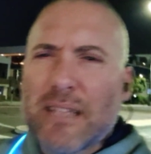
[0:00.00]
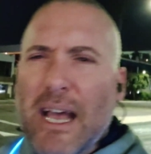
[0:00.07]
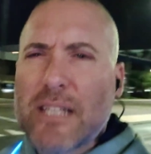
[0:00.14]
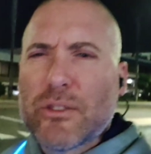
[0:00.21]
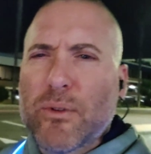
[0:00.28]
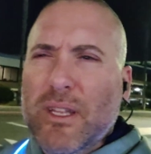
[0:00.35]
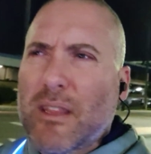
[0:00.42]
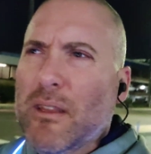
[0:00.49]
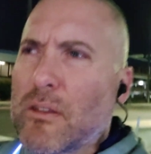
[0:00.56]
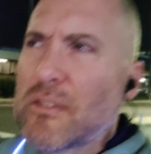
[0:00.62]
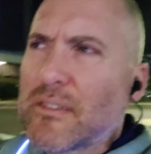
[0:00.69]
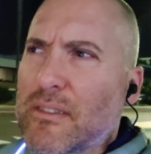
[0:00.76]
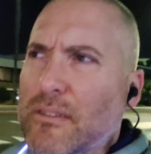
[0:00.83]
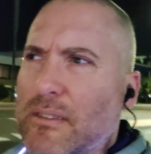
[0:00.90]
Nazareth,
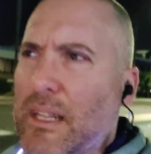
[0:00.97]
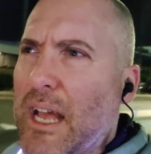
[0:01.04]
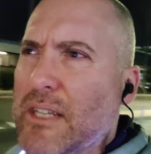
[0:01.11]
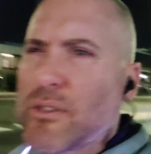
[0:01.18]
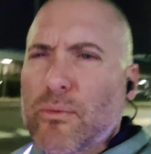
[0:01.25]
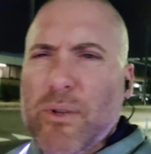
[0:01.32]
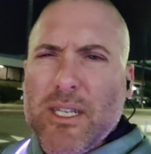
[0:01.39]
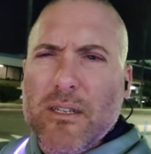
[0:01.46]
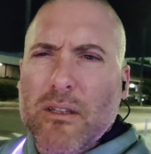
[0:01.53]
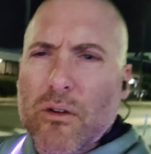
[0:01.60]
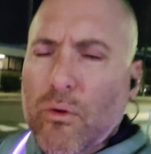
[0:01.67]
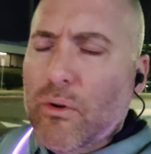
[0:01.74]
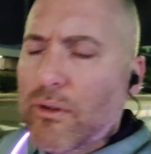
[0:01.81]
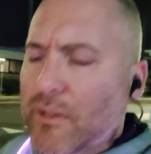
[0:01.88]
Nazarene,
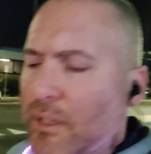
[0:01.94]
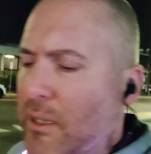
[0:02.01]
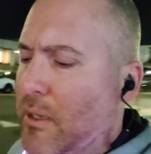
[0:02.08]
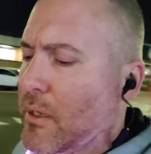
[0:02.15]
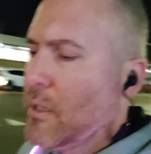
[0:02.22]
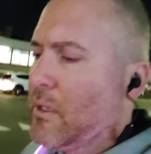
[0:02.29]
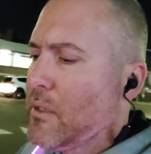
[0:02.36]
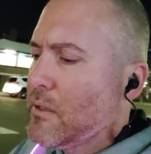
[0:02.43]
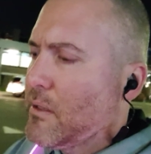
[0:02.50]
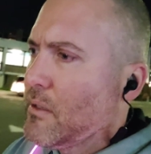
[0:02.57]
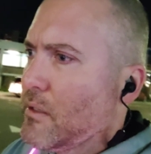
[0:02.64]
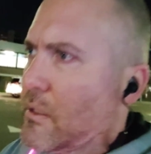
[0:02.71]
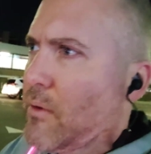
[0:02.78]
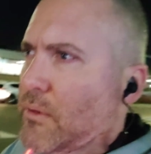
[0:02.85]
or
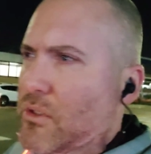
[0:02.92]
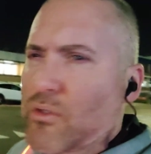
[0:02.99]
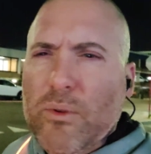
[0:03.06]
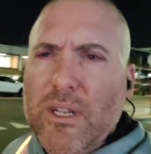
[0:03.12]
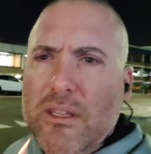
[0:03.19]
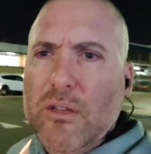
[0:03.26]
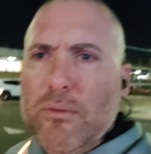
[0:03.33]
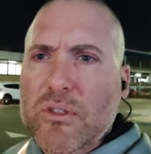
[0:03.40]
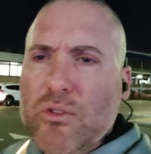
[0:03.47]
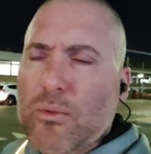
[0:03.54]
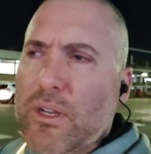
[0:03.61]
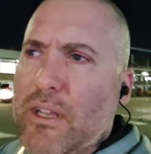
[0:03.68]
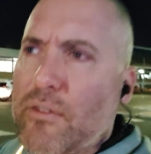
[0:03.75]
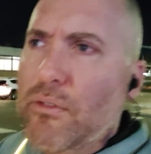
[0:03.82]
there was three. There was
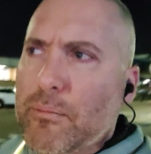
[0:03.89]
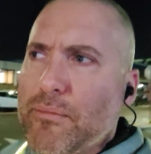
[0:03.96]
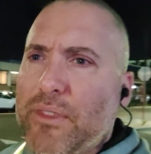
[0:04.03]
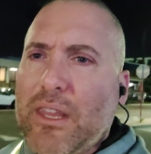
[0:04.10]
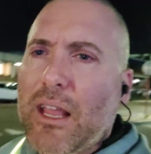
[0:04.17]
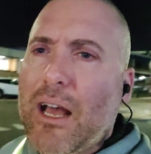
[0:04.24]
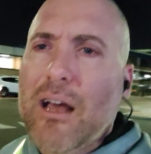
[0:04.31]
three of them.